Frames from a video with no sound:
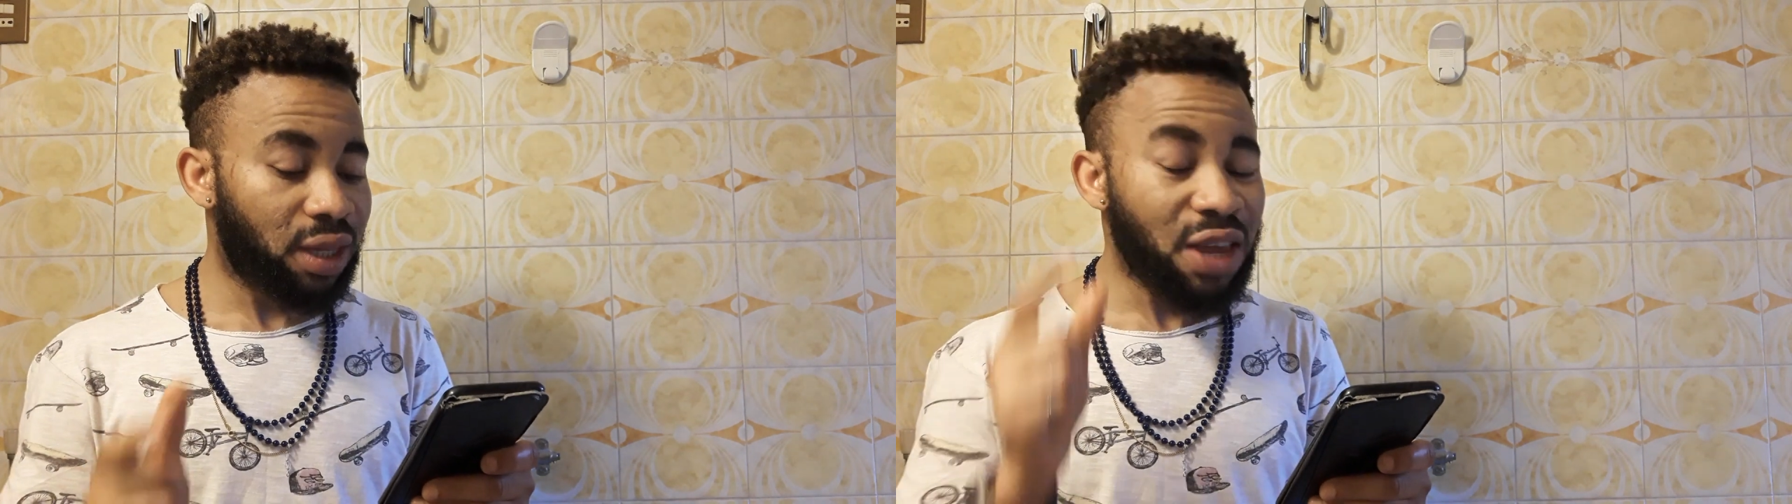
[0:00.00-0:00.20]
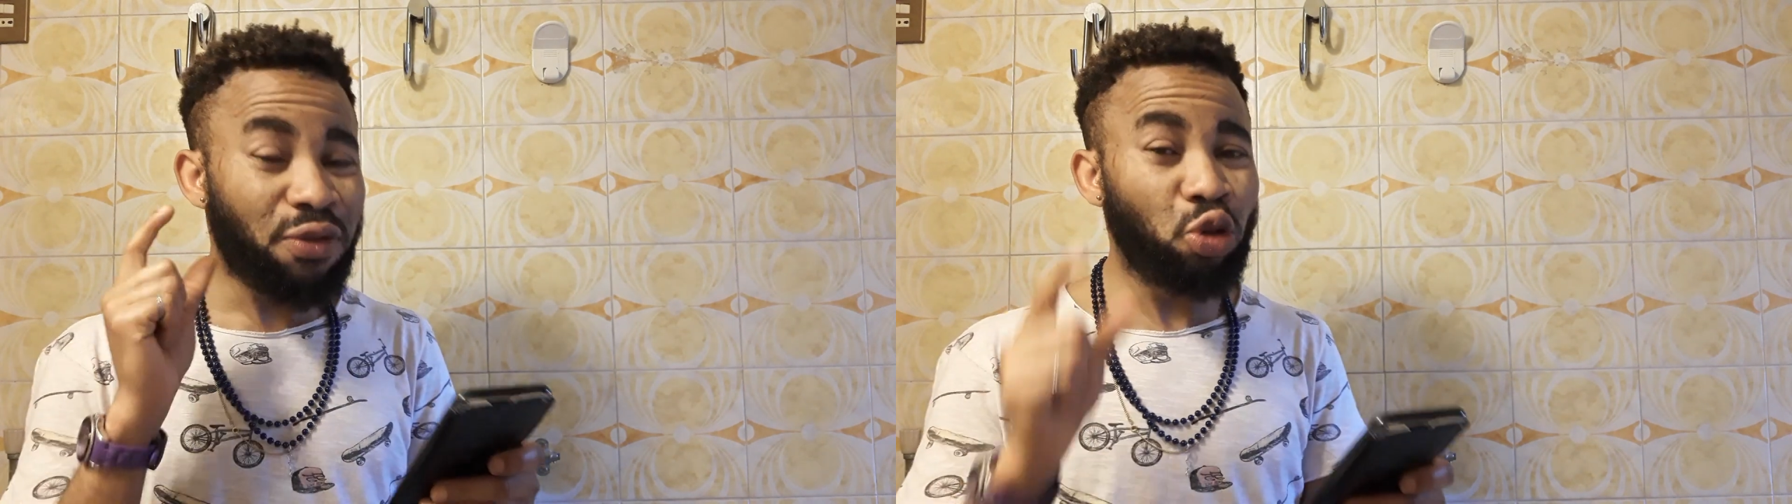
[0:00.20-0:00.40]

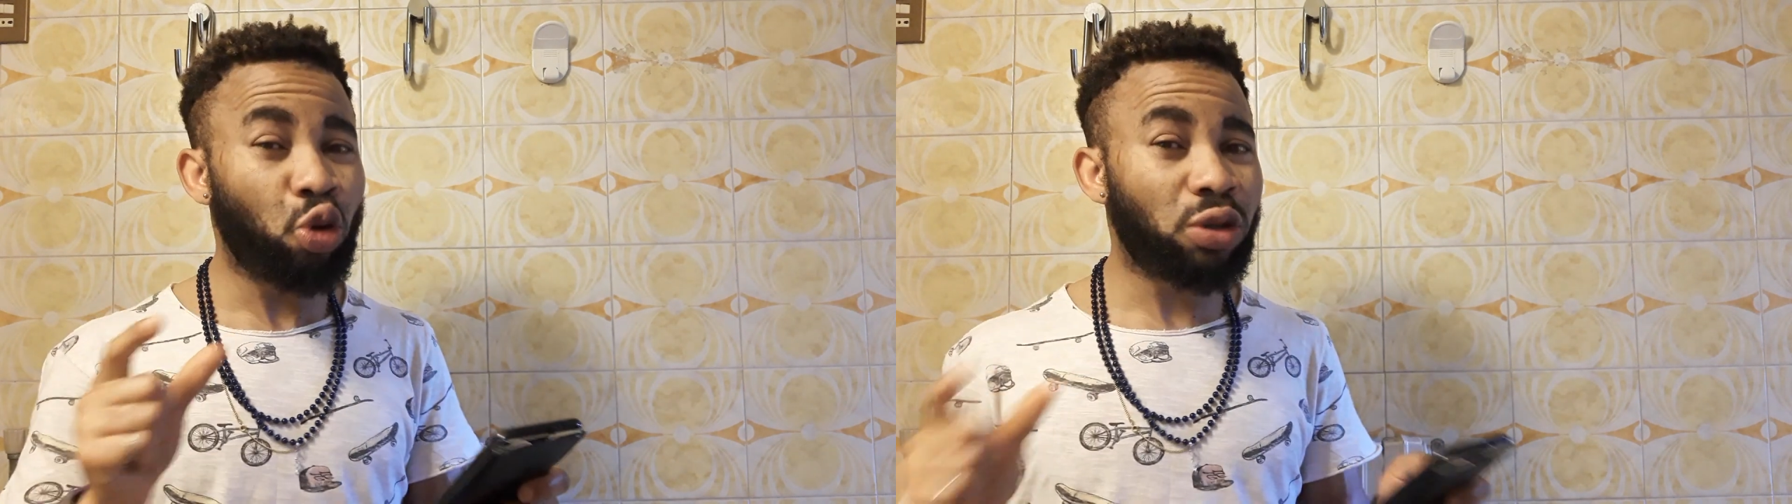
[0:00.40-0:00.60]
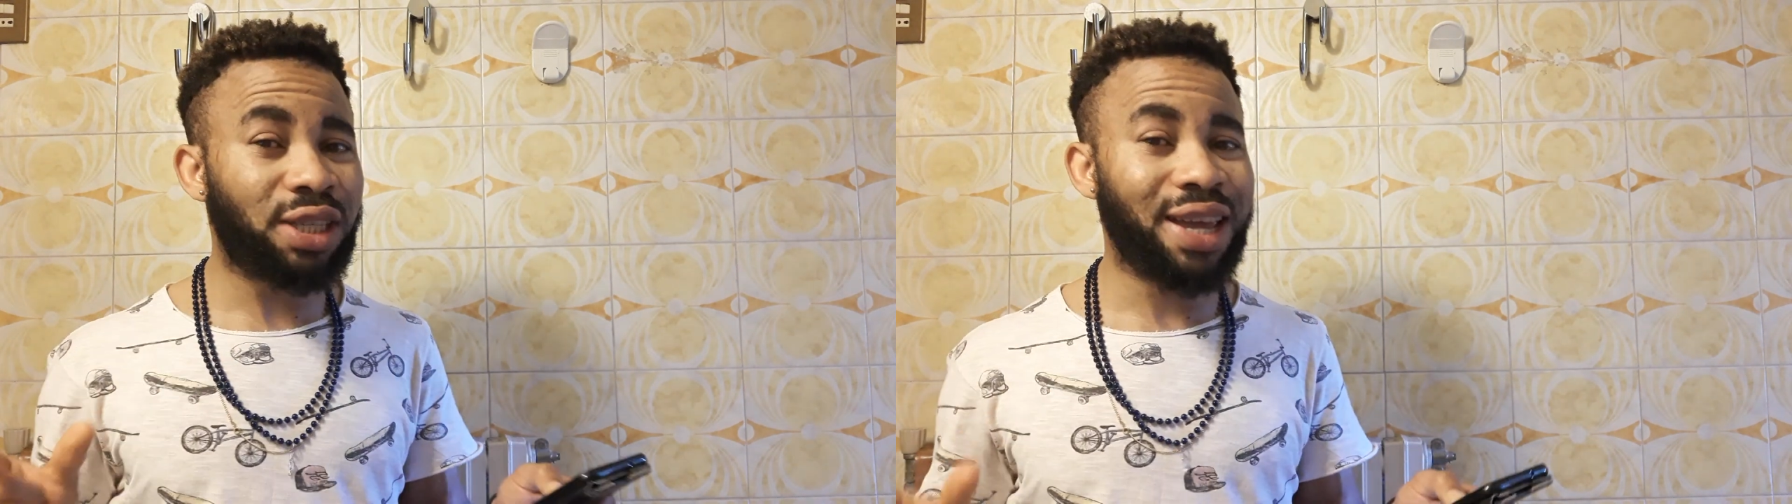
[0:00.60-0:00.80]
If you
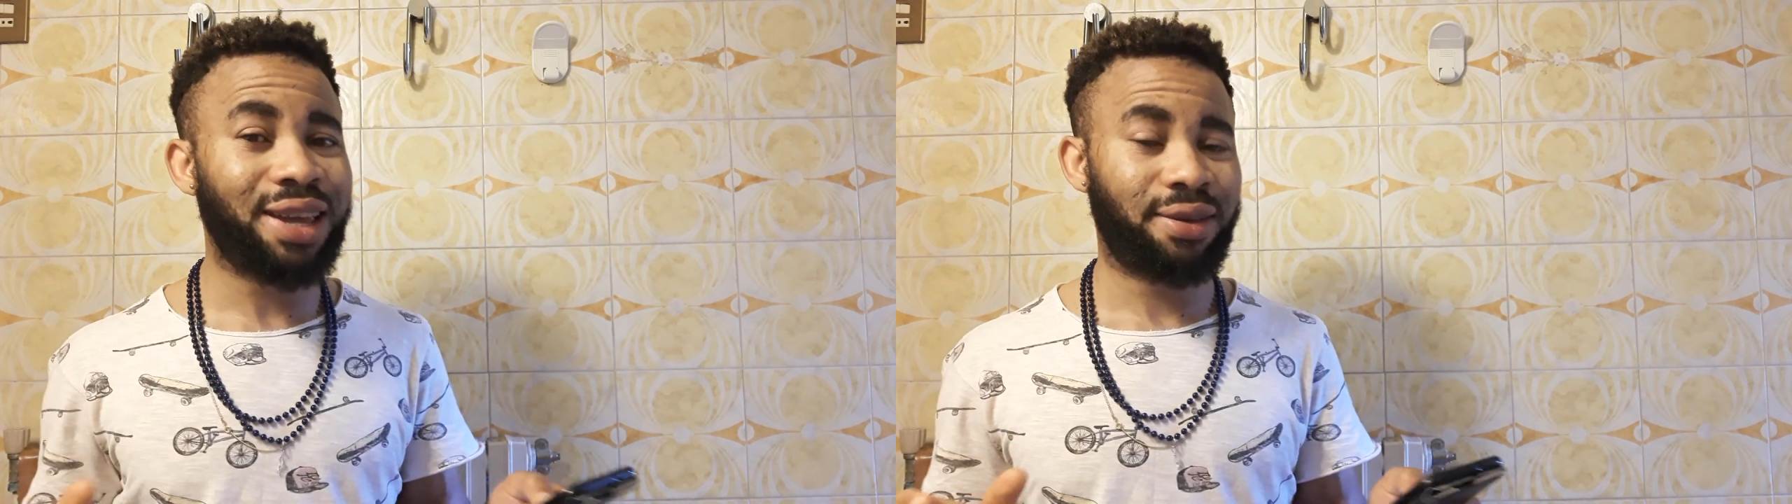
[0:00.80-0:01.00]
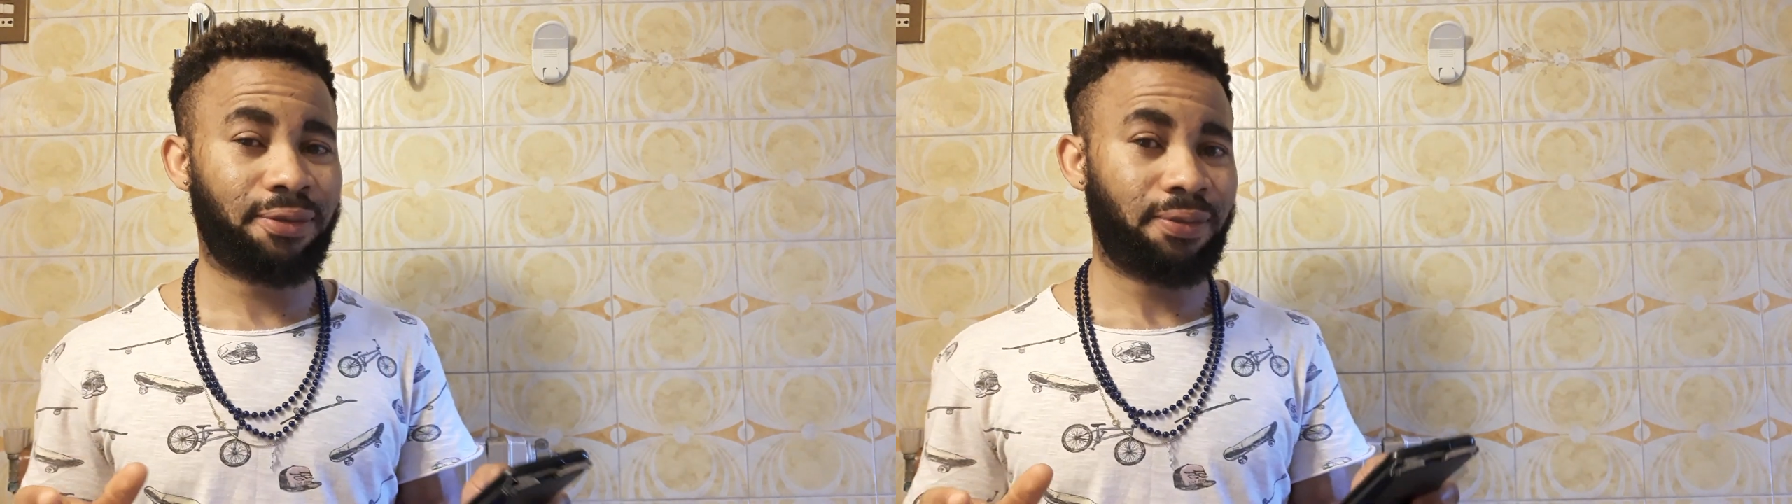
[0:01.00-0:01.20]
know
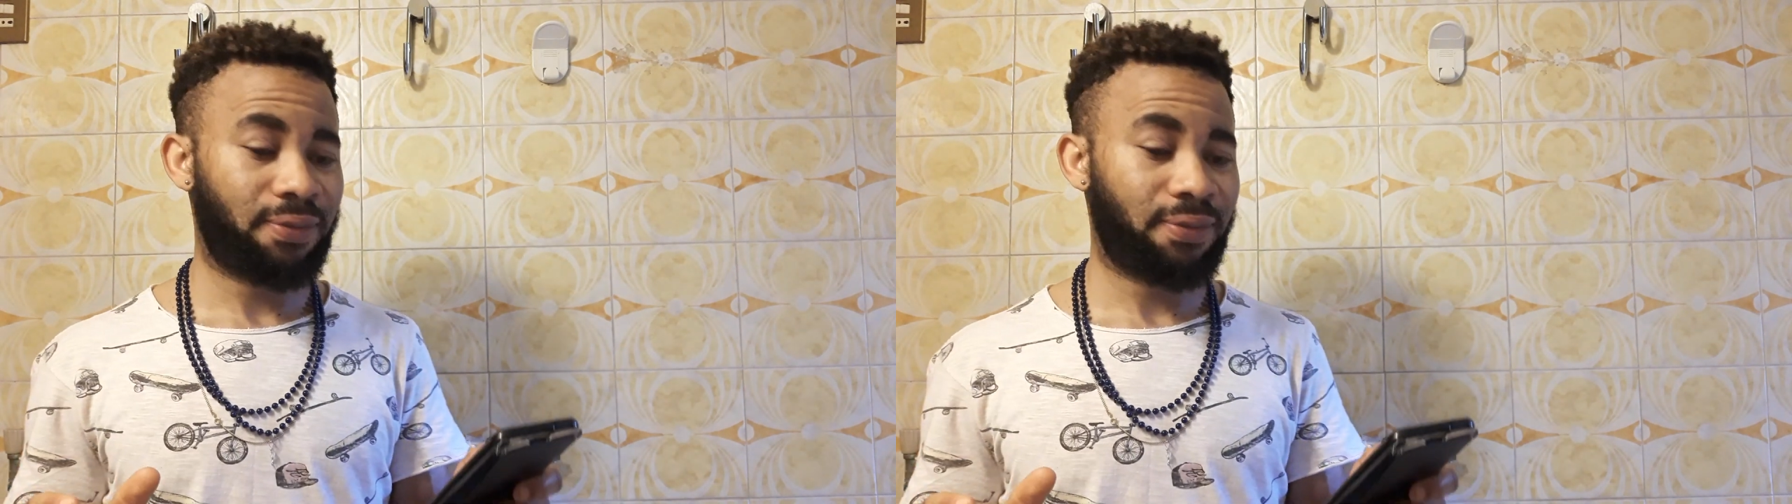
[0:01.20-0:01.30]
say,